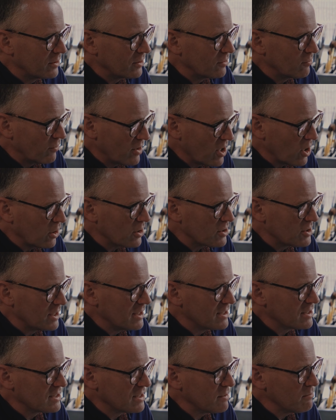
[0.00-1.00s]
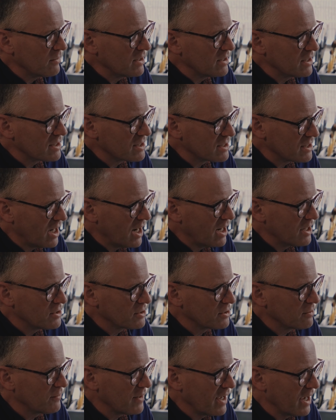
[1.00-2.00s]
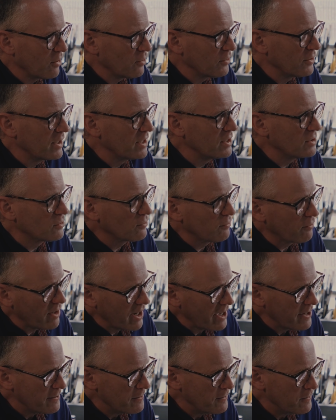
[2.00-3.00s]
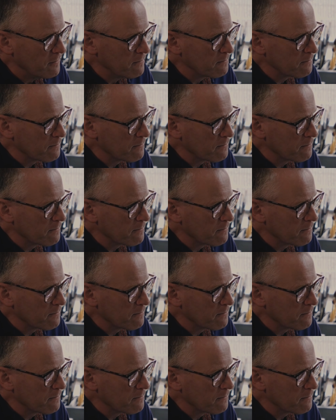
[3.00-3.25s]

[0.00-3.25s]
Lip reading: Rheology is simply the science of how things flow.